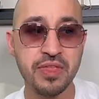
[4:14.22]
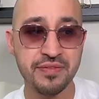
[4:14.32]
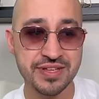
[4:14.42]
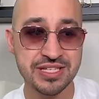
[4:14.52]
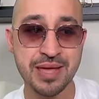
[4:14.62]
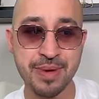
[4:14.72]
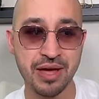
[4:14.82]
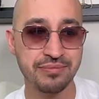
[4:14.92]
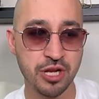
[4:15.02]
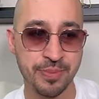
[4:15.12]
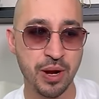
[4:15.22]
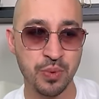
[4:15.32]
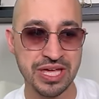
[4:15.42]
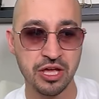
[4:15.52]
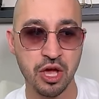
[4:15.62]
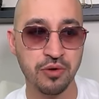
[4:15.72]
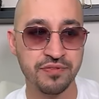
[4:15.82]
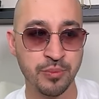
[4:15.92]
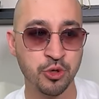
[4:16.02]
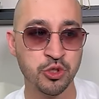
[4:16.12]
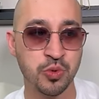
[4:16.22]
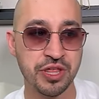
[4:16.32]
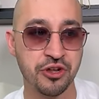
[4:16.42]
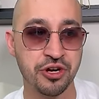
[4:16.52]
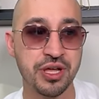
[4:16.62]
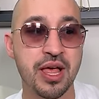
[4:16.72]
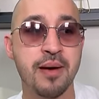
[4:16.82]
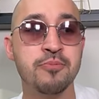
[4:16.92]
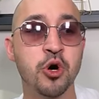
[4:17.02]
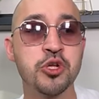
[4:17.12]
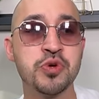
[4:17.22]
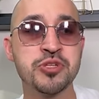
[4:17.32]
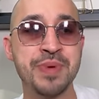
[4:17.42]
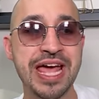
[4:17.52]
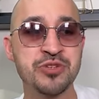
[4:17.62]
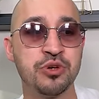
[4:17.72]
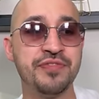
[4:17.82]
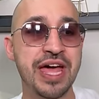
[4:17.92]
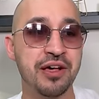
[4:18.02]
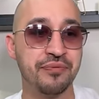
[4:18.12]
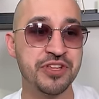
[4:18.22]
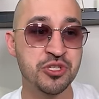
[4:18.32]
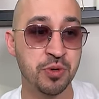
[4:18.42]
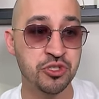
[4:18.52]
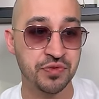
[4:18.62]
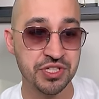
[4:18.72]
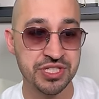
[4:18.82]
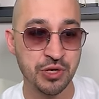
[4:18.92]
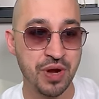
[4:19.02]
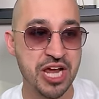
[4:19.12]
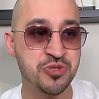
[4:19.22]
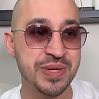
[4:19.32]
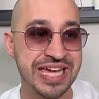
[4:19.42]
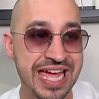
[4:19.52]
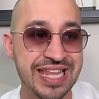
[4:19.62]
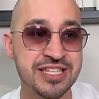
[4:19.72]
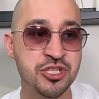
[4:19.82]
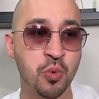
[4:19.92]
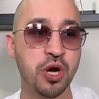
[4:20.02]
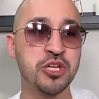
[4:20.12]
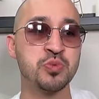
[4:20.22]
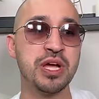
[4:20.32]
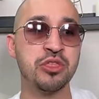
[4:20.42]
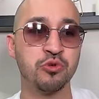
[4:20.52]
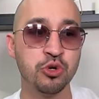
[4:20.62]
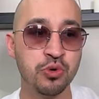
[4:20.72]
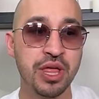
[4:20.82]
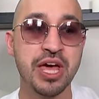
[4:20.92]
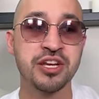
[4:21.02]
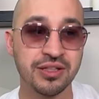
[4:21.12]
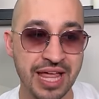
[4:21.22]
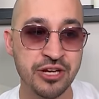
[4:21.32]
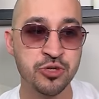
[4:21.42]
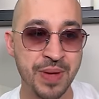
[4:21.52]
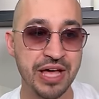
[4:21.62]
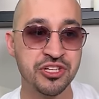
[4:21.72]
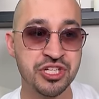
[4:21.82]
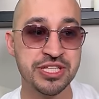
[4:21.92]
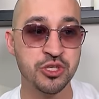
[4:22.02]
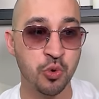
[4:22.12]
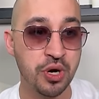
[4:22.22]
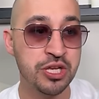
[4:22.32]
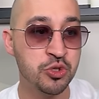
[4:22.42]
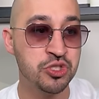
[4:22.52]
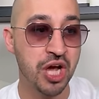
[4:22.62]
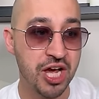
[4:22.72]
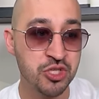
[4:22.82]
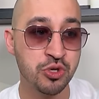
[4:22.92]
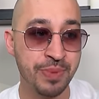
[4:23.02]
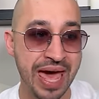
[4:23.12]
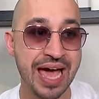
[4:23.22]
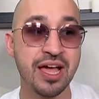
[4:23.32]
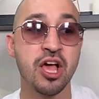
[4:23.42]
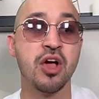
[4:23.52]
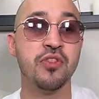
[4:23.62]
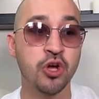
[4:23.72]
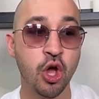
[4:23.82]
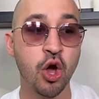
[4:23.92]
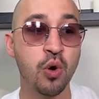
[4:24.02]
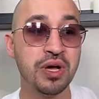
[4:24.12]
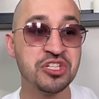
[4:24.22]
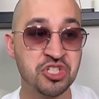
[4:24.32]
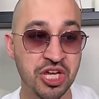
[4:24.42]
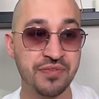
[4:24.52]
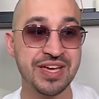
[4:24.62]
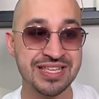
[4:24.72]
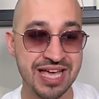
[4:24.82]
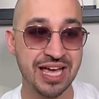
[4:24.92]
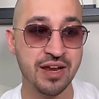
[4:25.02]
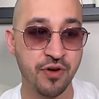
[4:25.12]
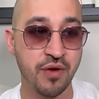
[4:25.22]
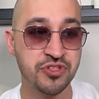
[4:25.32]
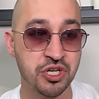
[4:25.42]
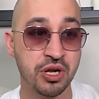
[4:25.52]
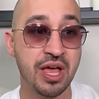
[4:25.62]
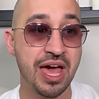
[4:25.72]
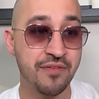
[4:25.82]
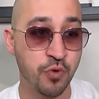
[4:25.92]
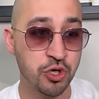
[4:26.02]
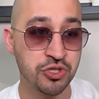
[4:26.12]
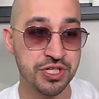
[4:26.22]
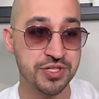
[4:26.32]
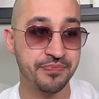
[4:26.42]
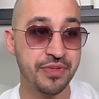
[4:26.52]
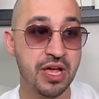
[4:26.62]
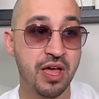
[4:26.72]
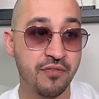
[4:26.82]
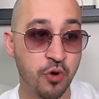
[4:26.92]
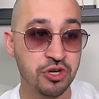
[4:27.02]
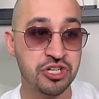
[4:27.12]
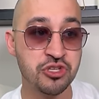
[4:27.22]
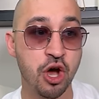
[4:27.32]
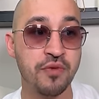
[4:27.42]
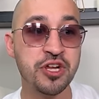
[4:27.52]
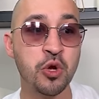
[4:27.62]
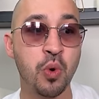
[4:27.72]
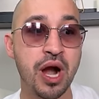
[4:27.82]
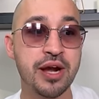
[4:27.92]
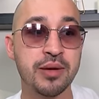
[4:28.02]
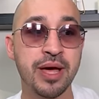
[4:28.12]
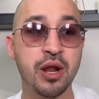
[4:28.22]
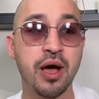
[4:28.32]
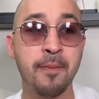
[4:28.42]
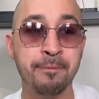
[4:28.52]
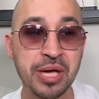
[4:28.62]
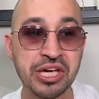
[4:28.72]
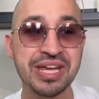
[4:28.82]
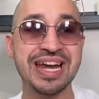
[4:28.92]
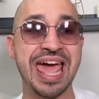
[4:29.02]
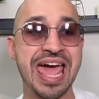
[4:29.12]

This came out, you know, about a week ago, February 23rd. More U.S. banks will fail. This commercial real estate crash begins to work its way through to lenders' balance sheets, according to Joshua Pack, the co-chief executive officer at Fortress. Fortress has already acquired about $1.5 billion